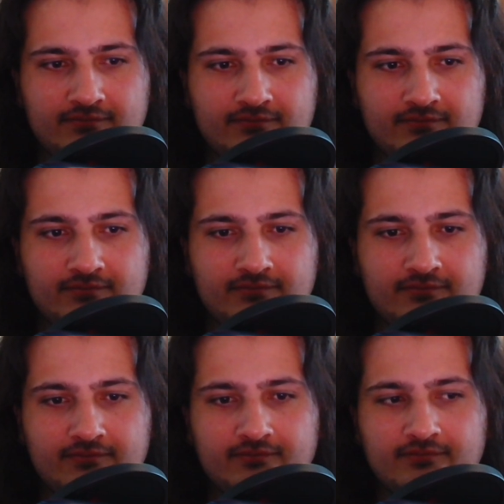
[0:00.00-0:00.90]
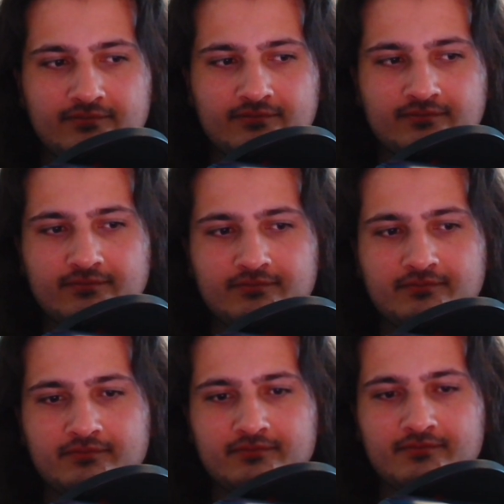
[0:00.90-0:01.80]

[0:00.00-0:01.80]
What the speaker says: Nothing is said.